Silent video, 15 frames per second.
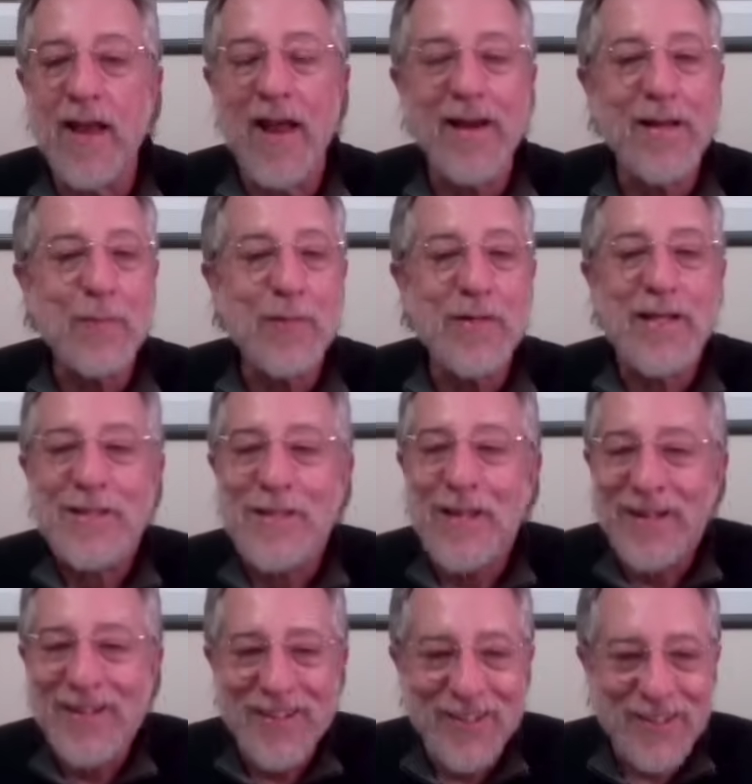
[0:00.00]
any
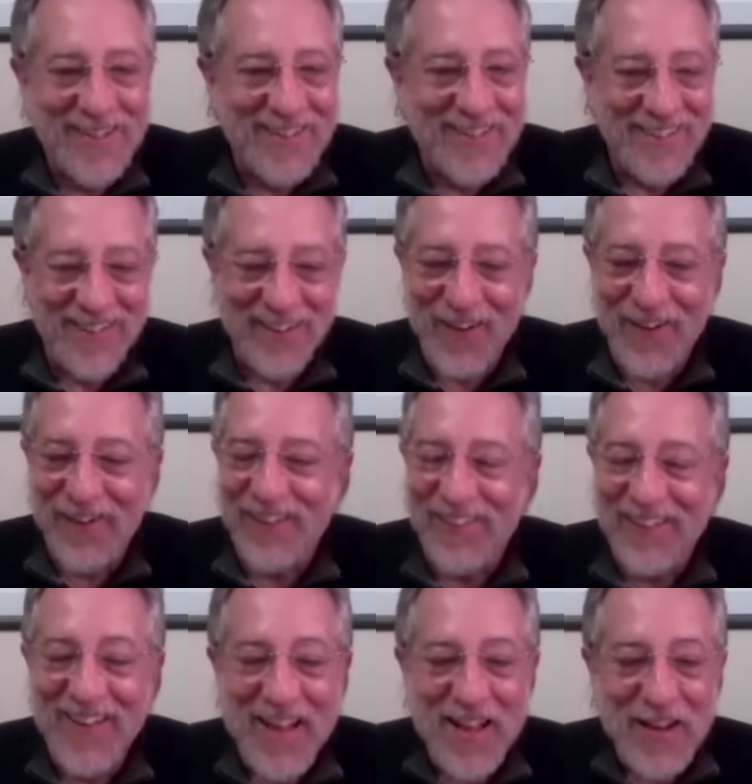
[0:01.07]
position at
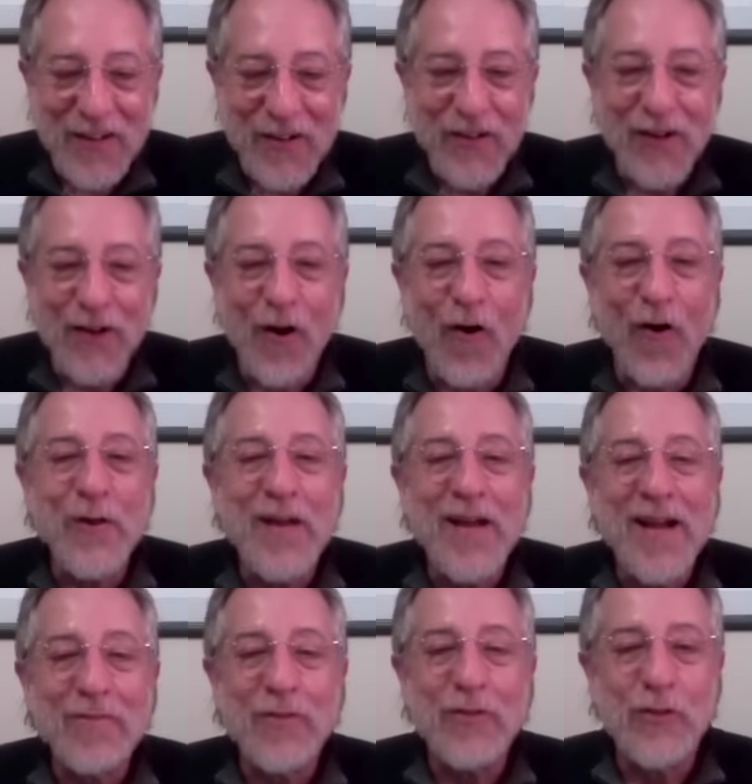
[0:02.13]
all. You can, all you
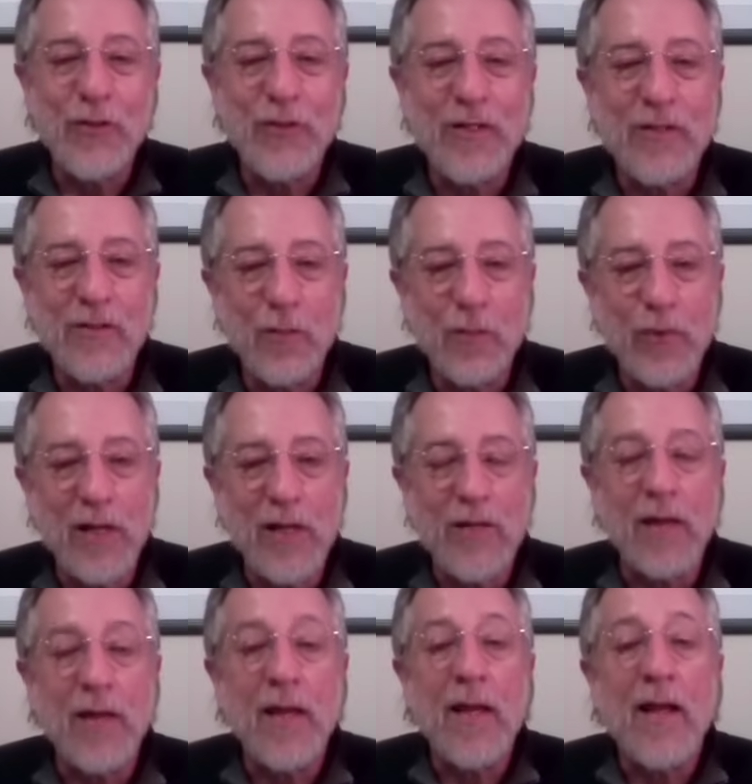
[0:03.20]
have to do is the
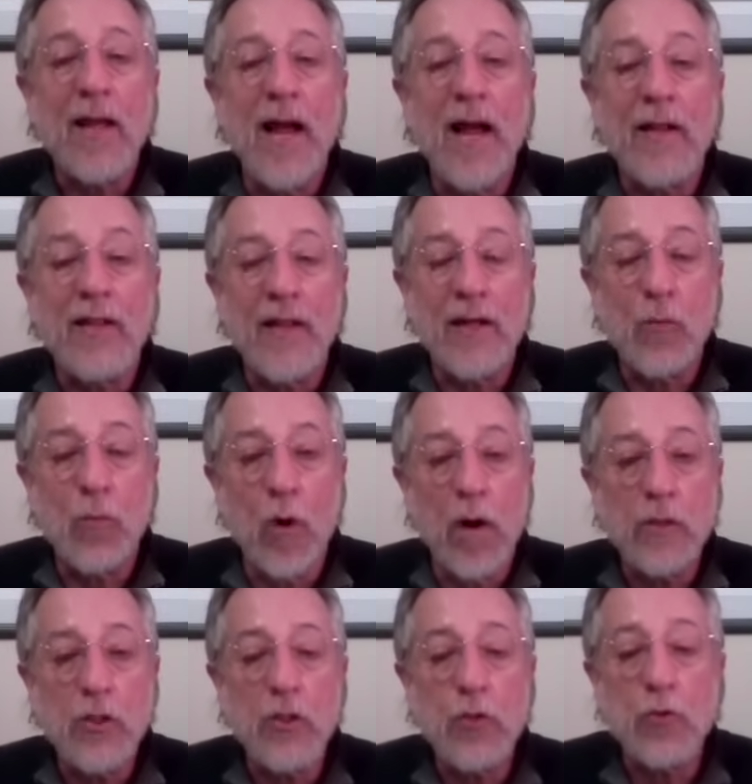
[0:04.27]
breathing. And then
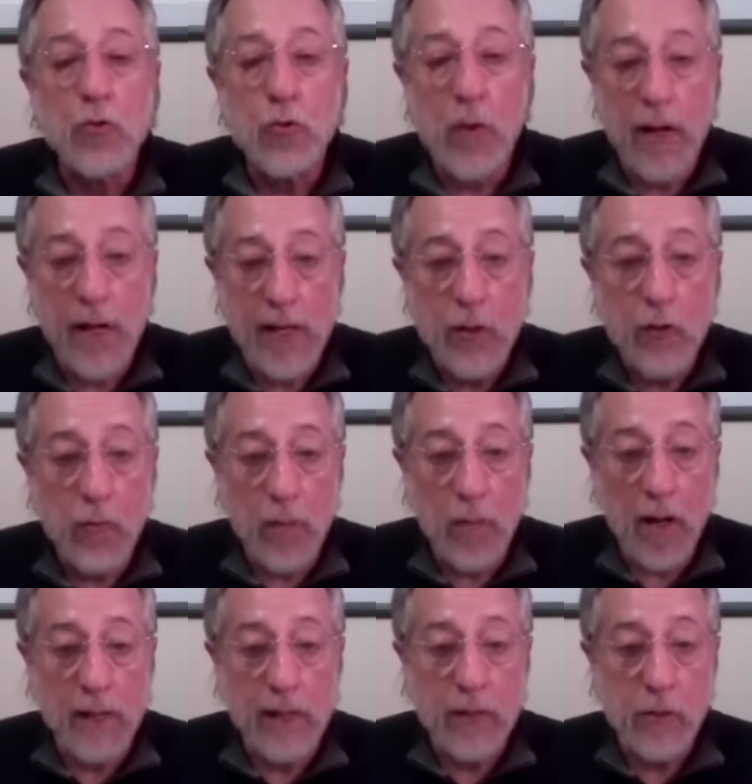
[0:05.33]
once you train your
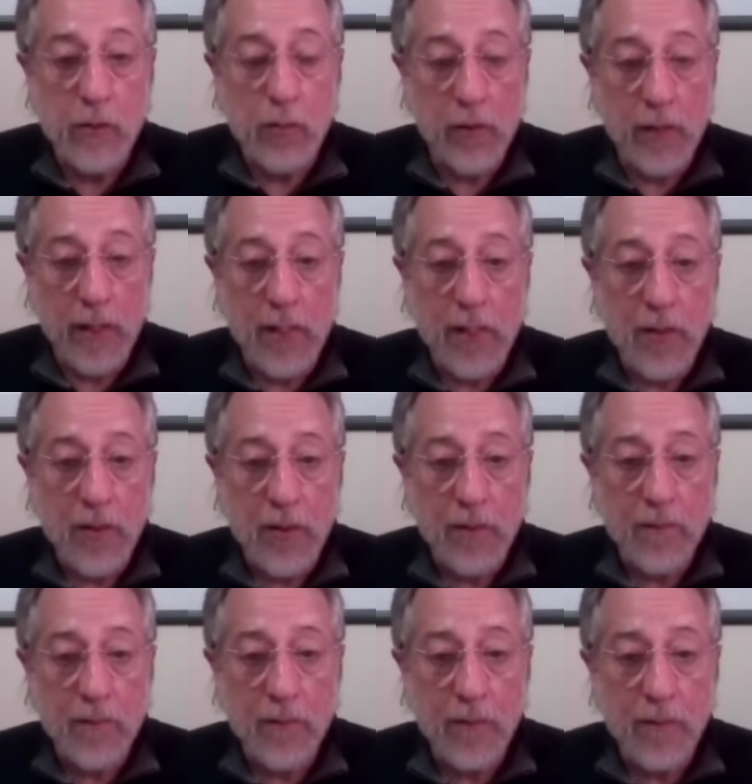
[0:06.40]
body to breathe,
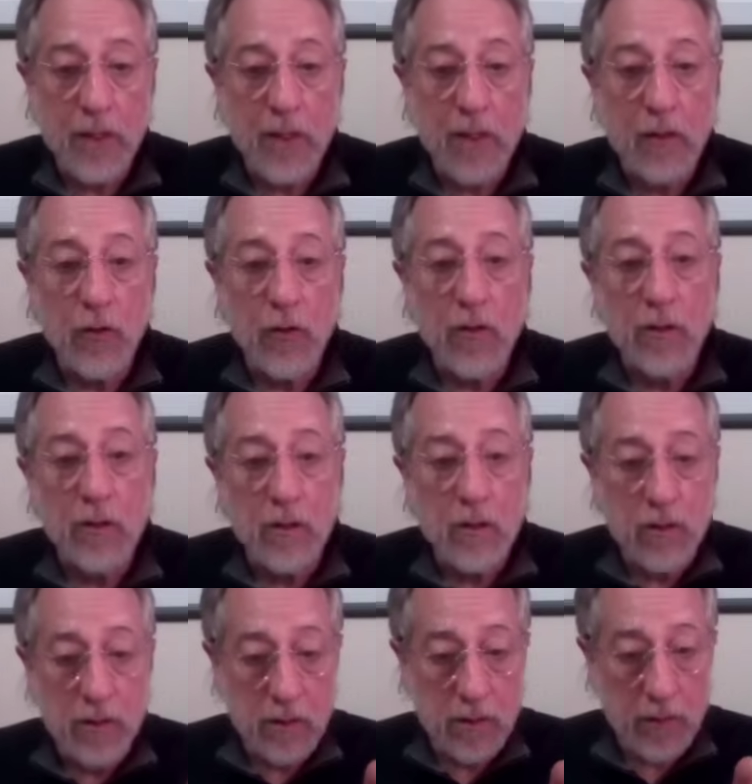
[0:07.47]
you're going to
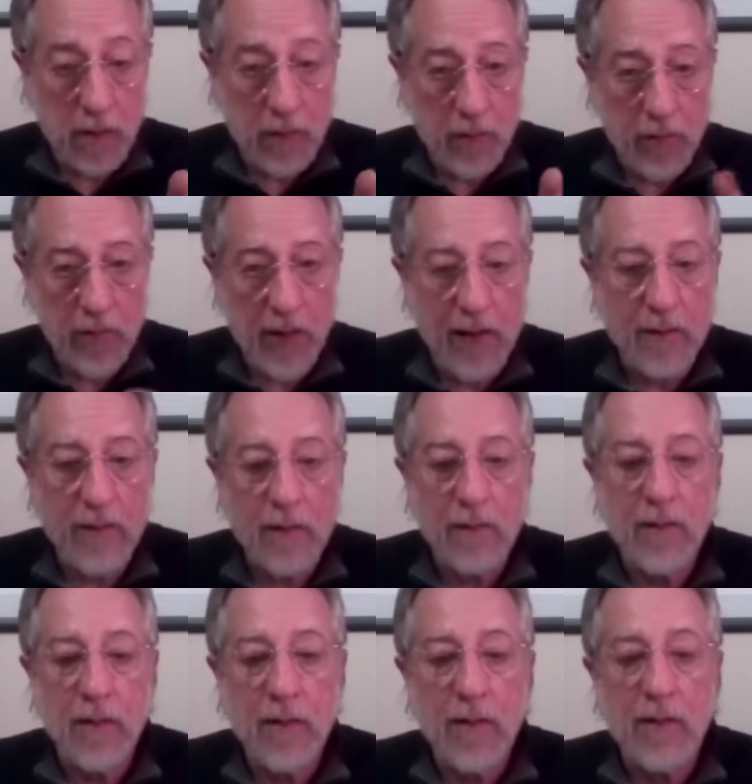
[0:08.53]
notice another fact
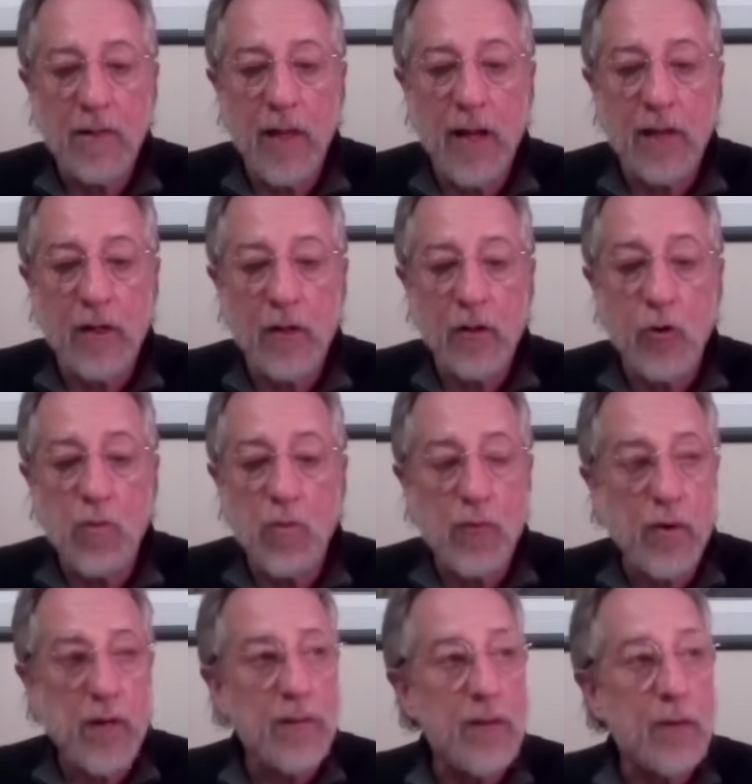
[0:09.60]
that you're
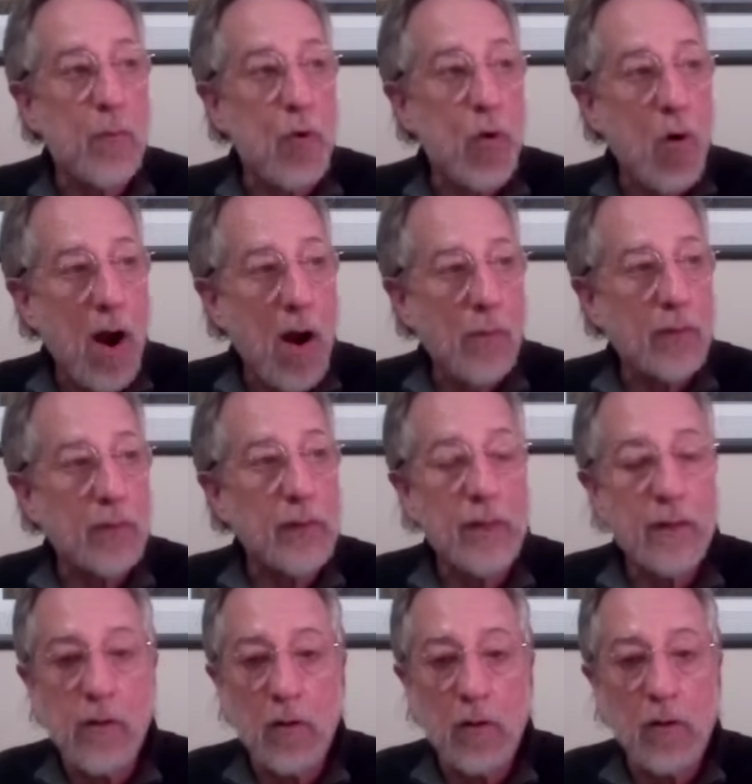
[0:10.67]
breathing properly
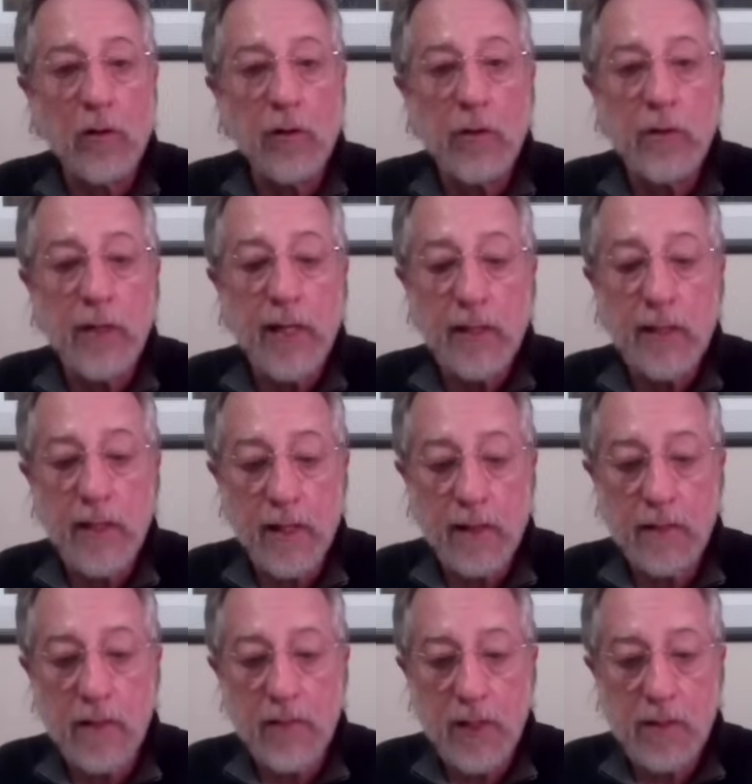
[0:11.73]
in all your daily
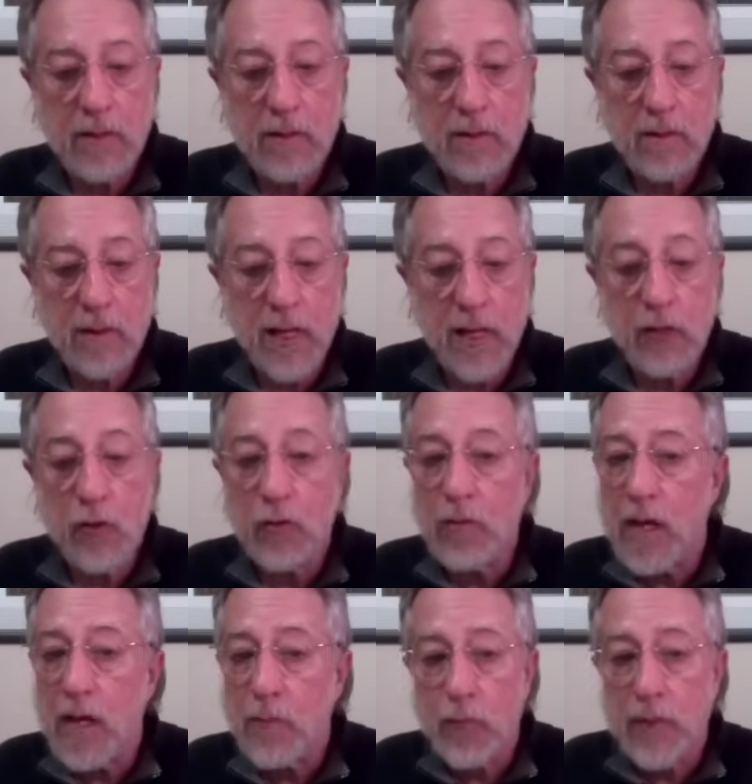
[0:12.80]
activities and you're
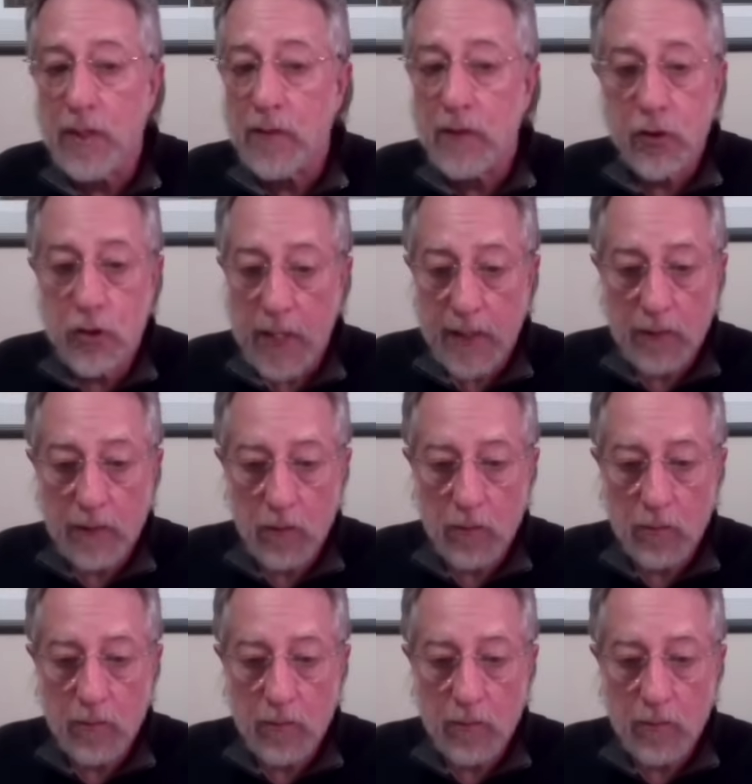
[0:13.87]
not breathing shallow